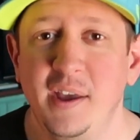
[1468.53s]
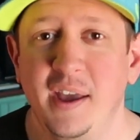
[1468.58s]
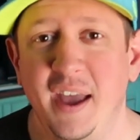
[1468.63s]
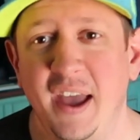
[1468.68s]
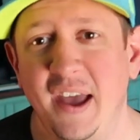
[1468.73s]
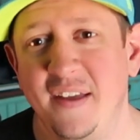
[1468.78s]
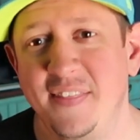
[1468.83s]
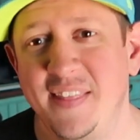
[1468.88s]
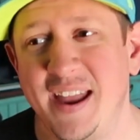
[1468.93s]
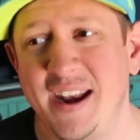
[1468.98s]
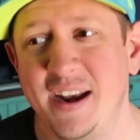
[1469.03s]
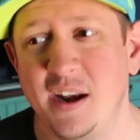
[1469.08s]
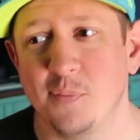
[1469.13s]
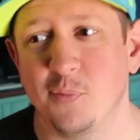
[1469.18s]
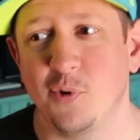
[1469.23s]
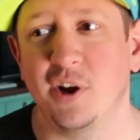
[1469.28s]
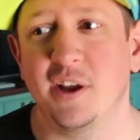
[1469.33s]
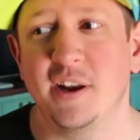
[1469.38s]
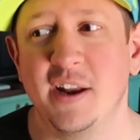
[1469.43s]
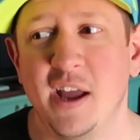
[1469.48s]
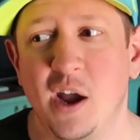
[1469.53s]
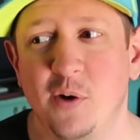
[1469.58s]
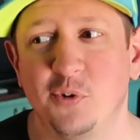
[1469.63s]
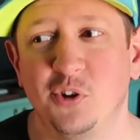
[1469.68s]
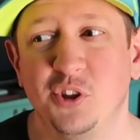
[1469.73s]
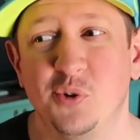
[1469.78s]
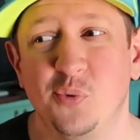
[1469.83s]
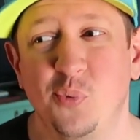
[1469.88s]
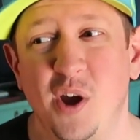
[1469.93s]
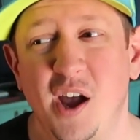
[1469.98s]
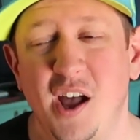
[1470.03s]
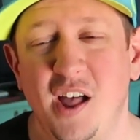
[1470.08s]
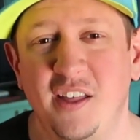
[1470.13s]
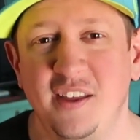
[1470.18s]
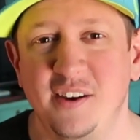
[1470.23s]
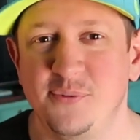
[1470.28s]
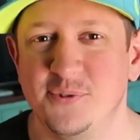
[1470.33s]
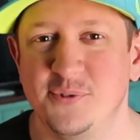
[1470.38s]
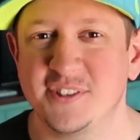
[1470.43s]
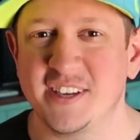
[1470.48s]
and that ended up working out really well,
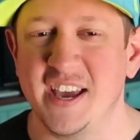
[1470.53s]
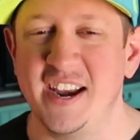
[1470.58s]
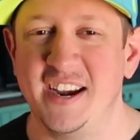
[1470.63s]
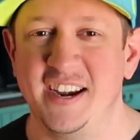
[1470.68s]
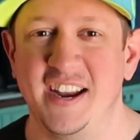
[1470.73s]
and it was kind